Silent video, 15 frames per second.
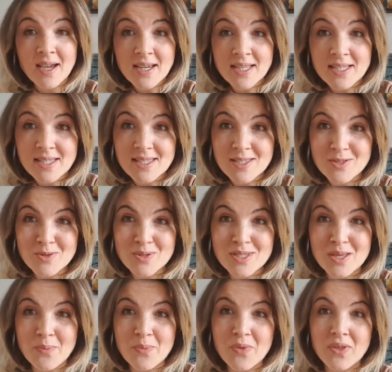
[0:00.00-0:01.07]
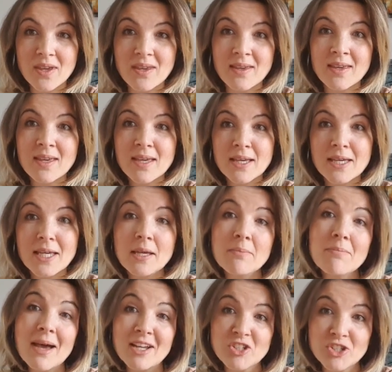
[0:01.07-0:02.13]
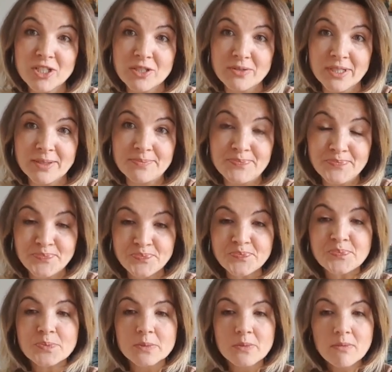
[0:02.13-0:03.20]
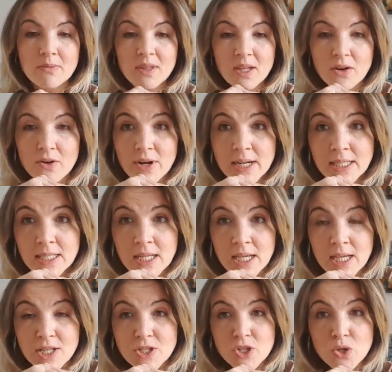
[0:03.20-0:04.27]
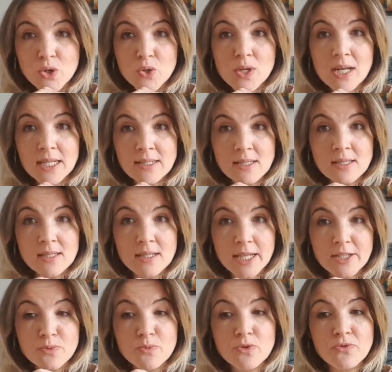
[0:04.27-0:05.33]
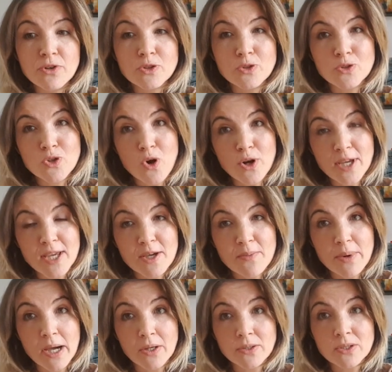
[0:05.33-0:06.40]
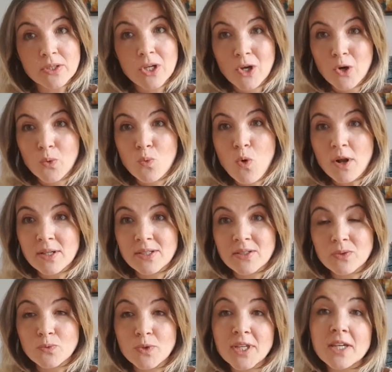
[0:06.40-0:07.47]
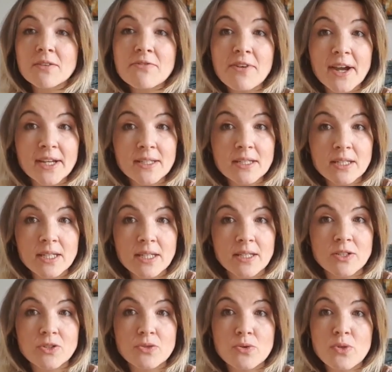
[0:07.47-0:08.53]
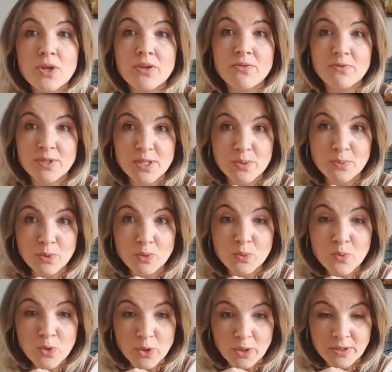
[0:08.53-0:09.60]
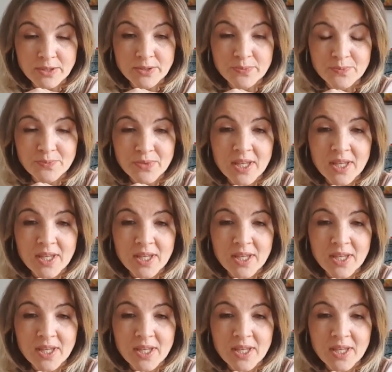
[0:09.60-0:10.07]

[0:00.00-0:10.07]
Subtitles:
nice, to something imaginary. All right, so let's move on to talking about what we can find into the invisible world.